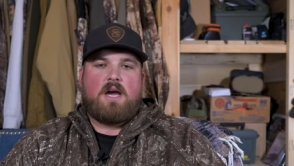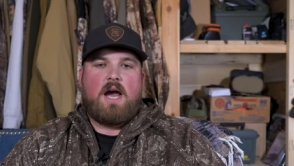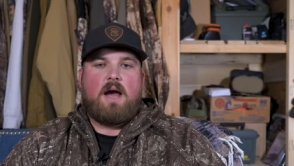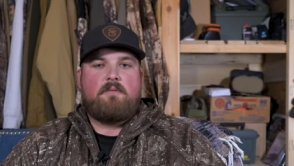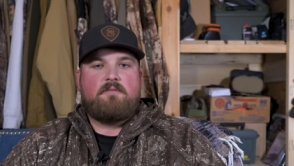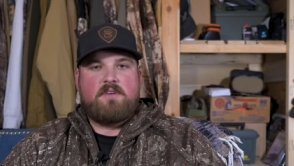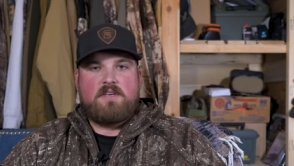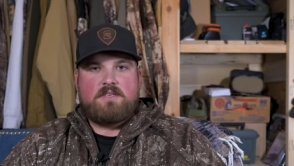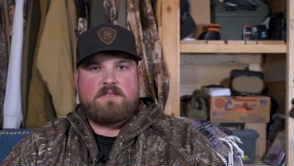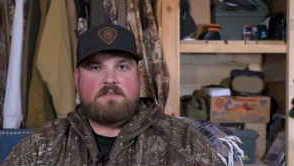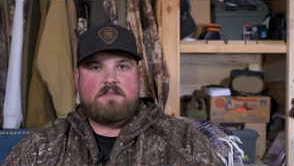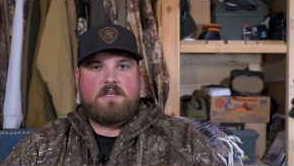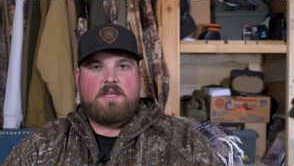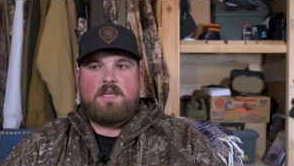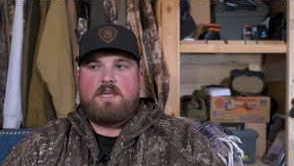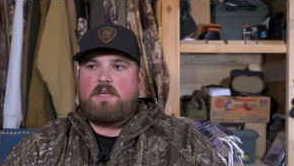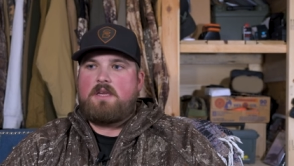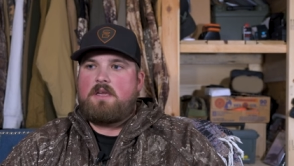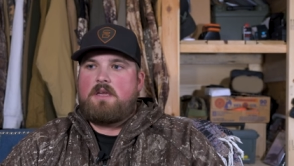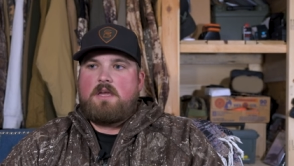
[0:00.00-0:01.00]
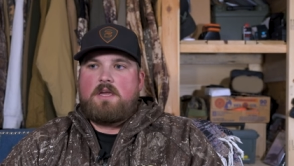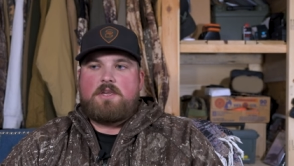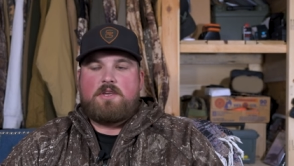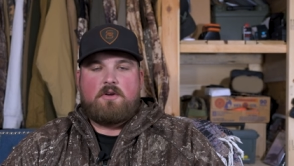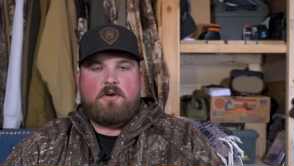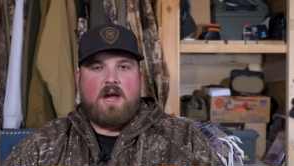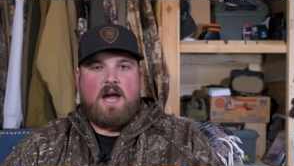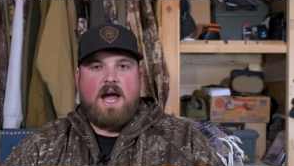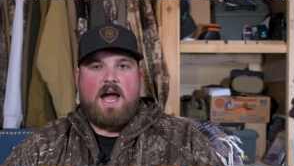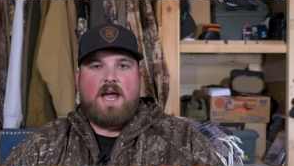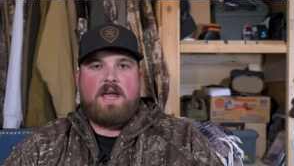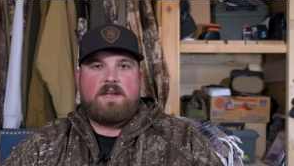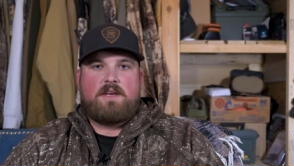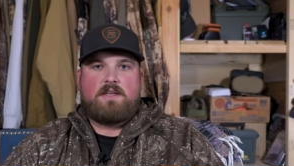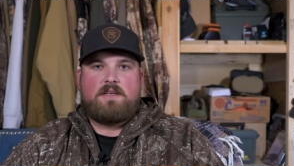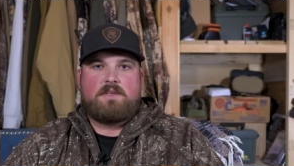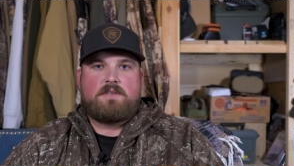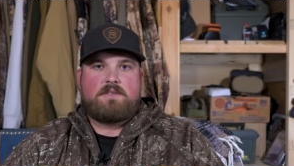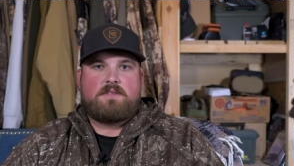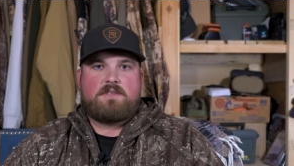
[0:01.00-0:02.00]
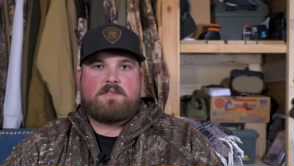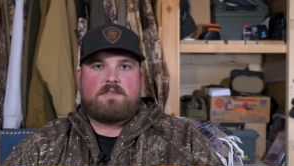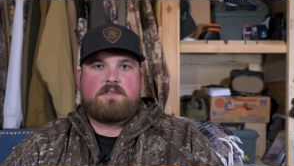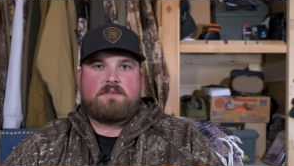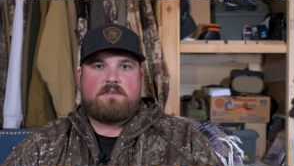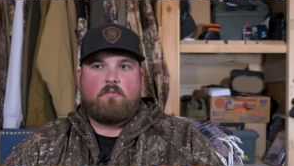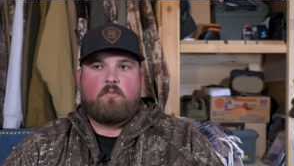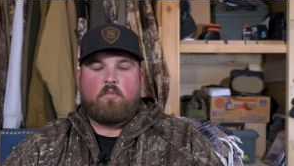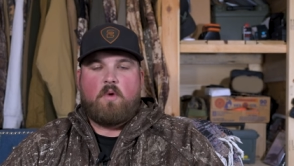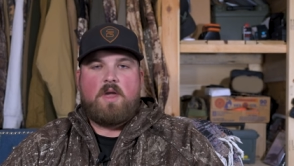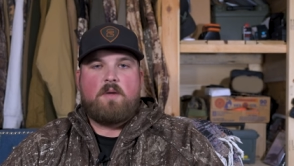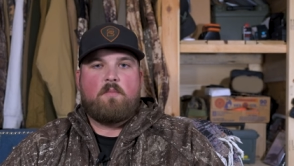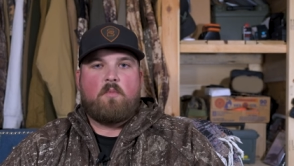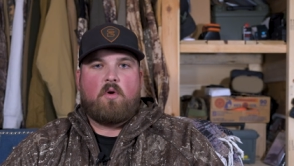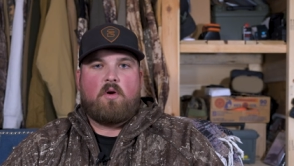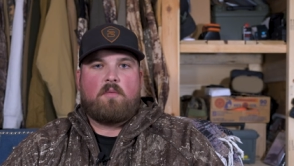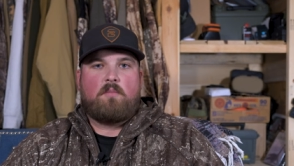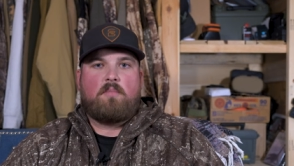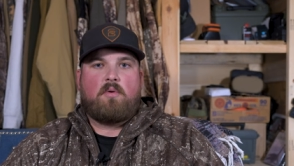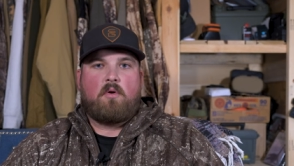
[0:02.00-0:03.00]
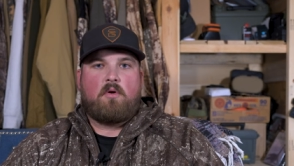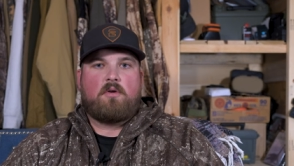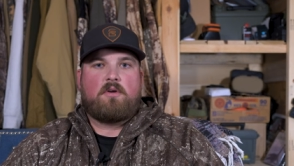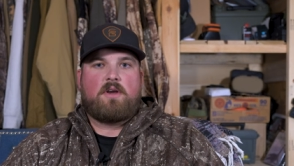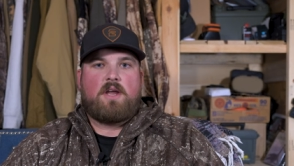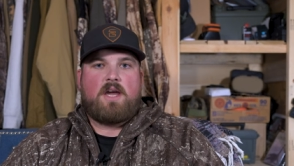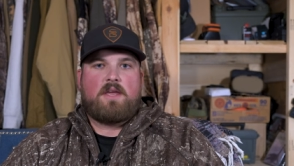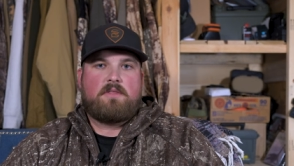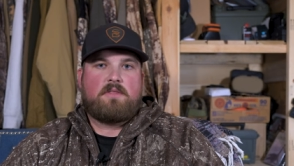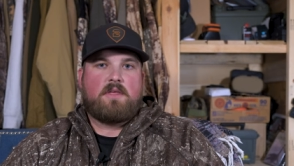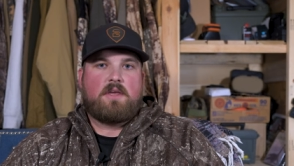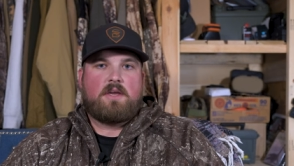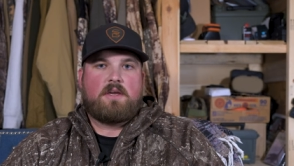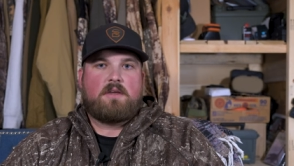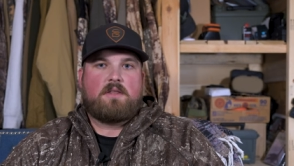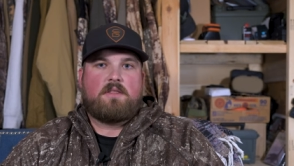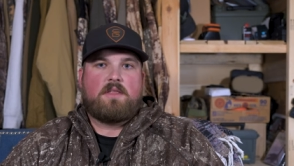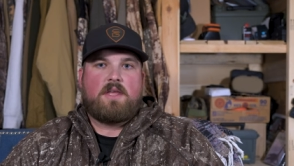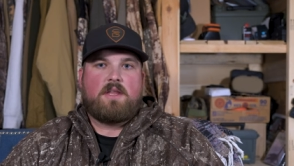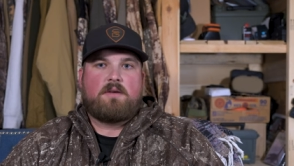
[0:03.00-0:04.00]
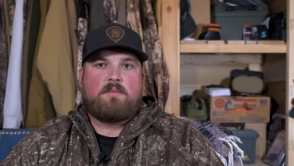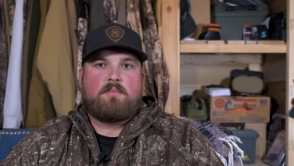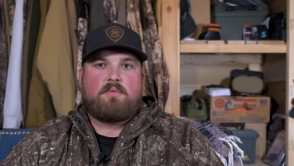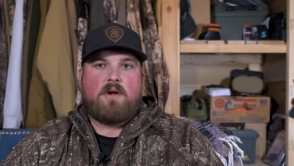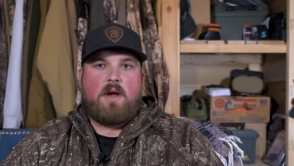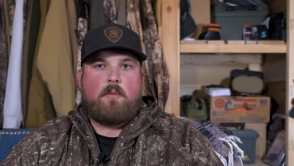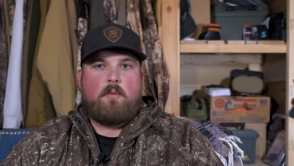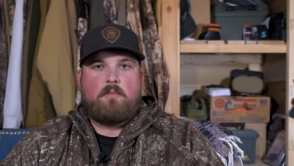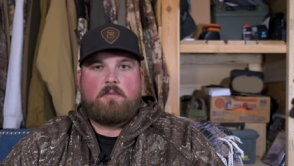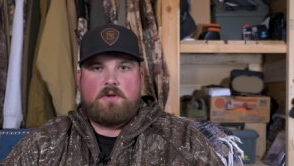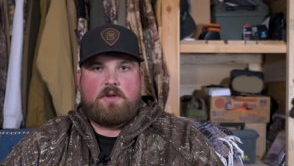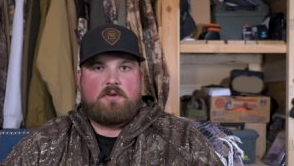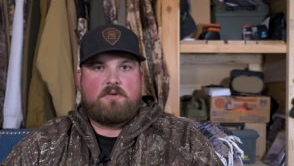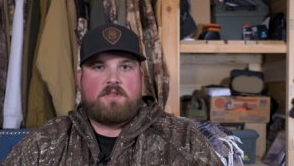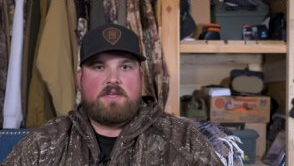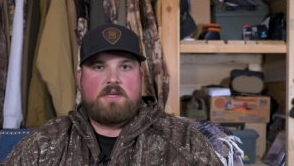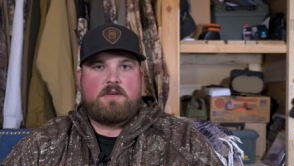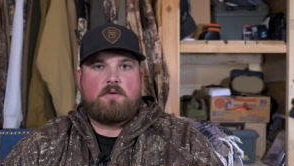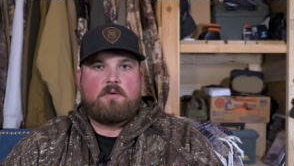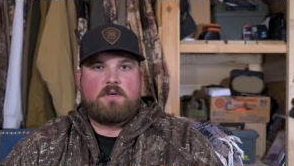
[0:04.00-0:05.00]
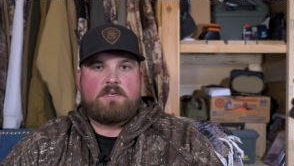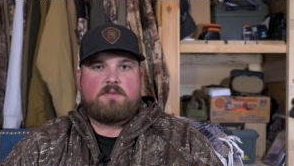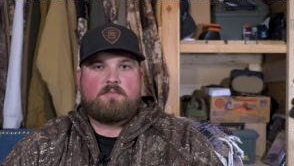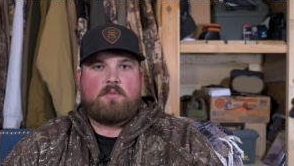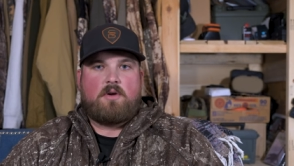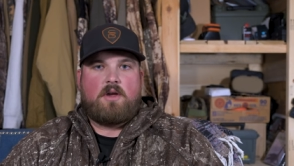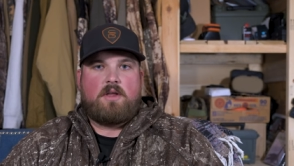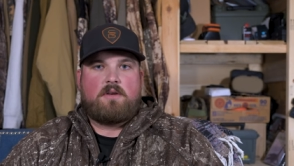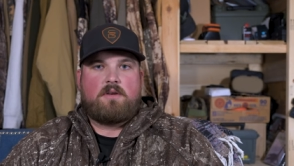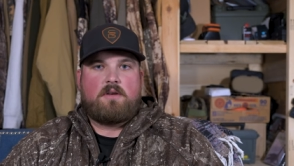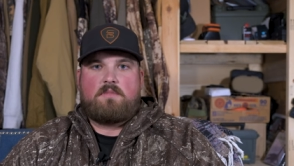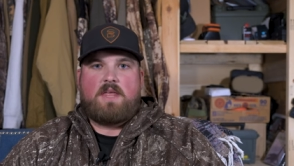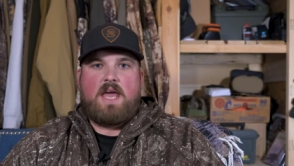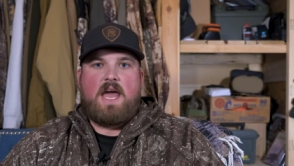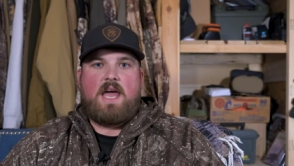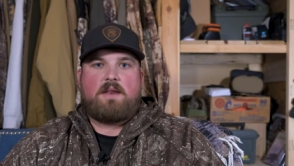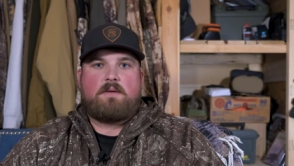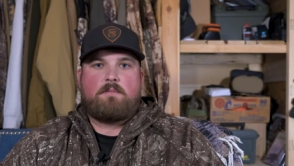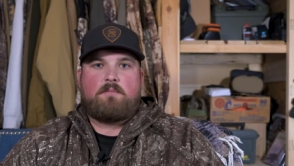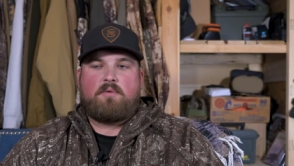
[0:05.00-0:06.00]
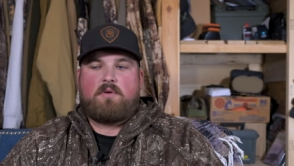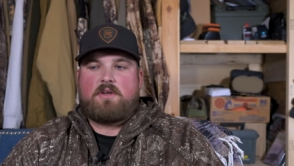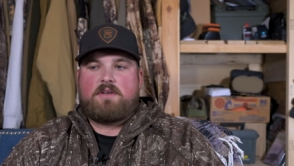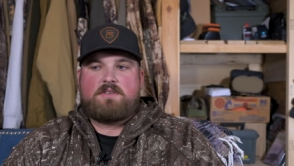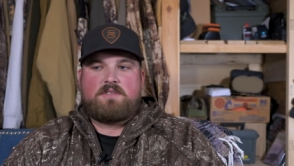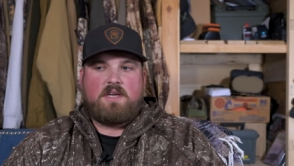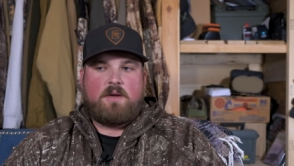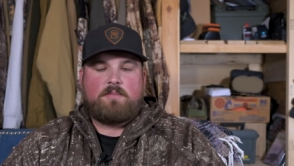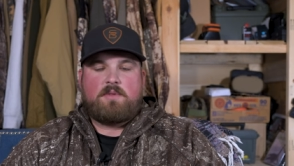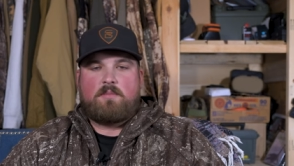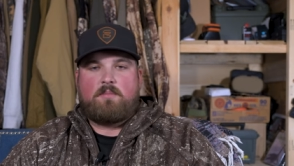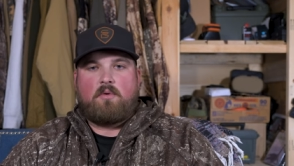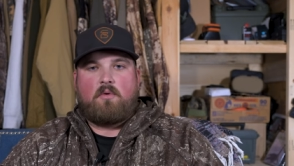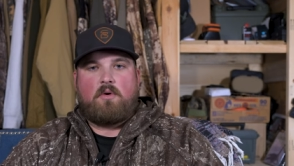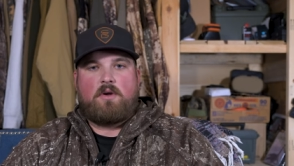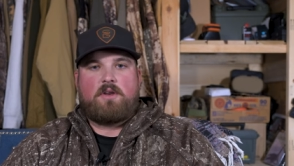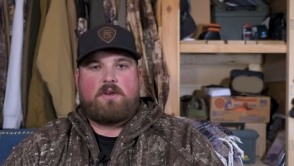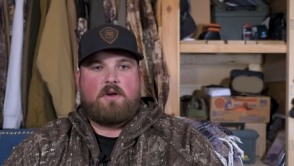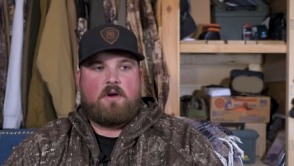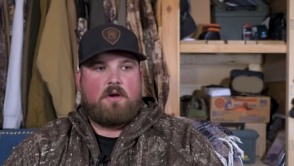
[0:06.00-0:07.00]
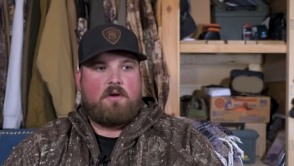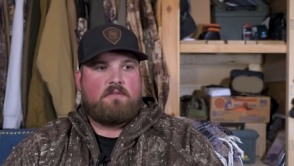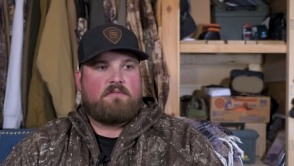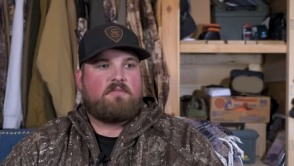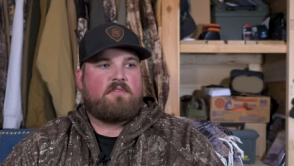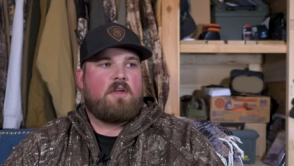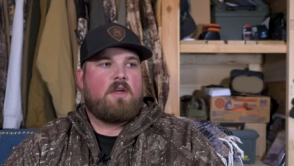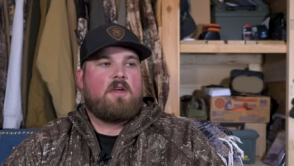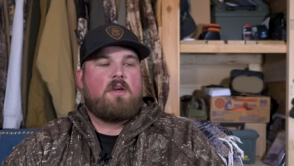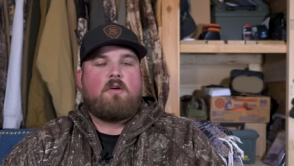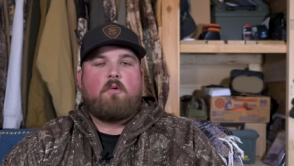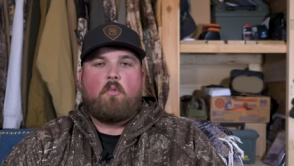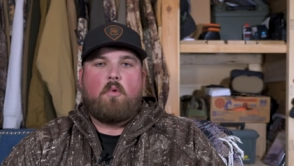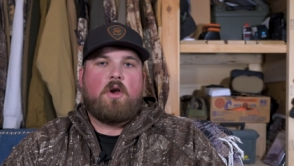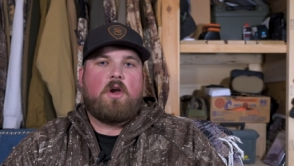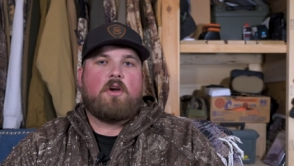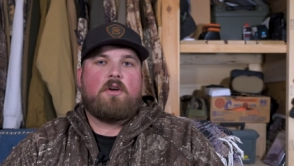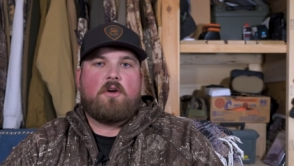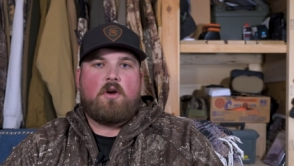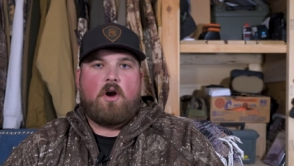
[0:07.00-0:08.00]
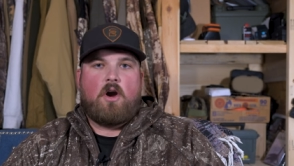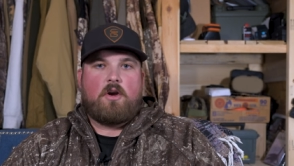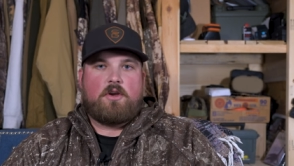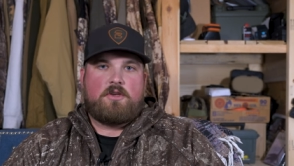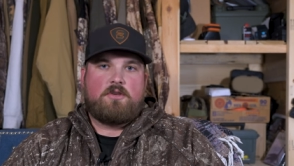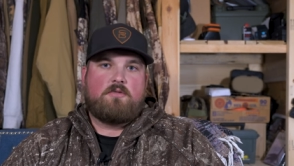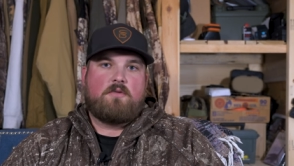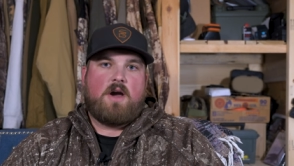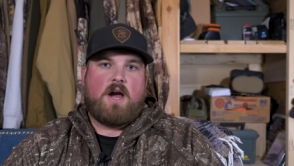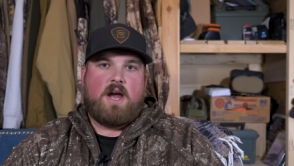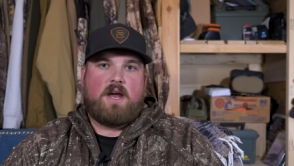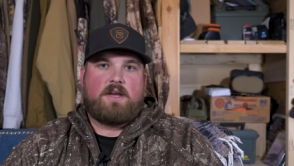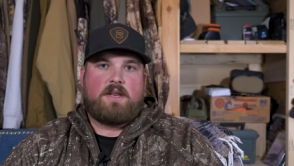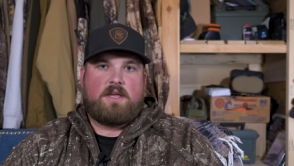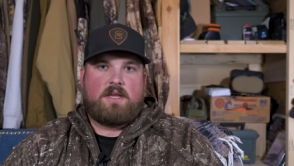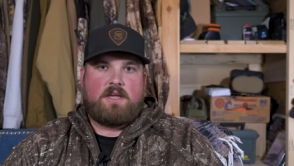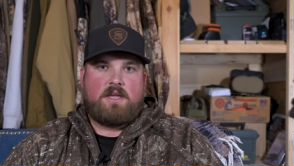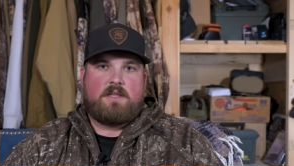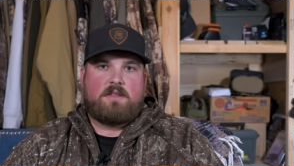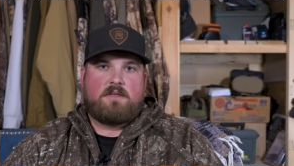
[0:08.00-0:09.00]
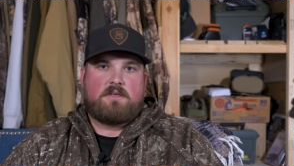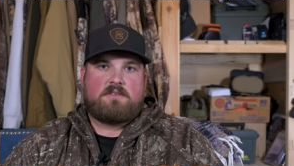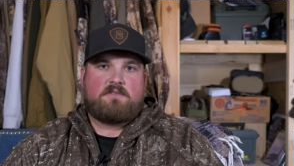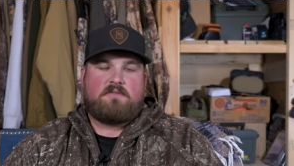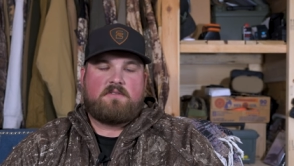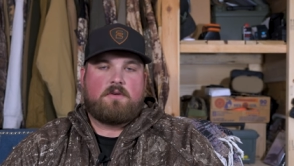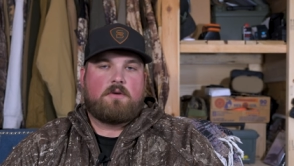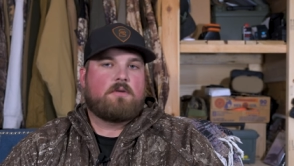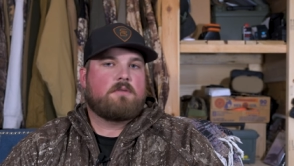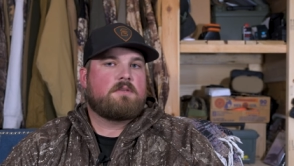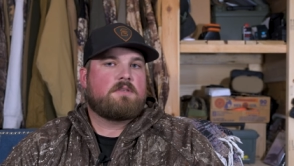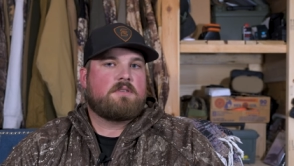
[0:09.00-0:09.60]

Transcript: Obviously, your hide is way more important, I think, than probably your decoy spread. That brings up the point of, where are you hiding in this field?